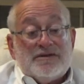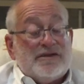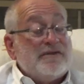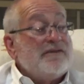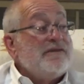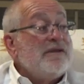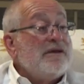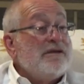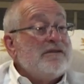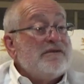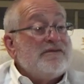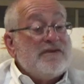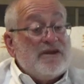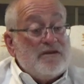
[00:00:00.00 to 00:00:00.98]
I think uh,
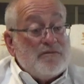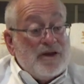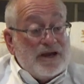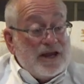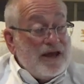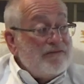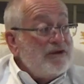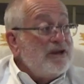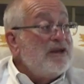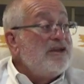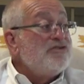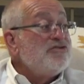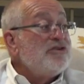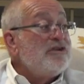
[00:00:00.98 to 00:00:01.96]
the city might have an
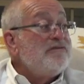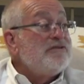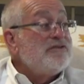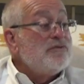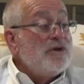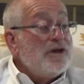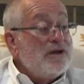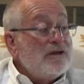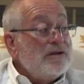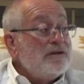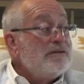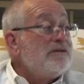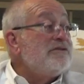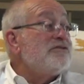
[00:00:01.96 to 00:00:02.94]
initiative as
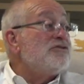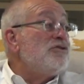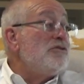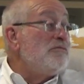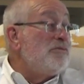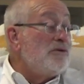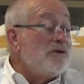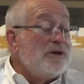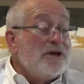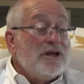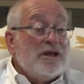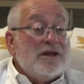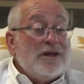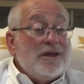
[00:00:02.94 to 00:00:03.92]
well, school board.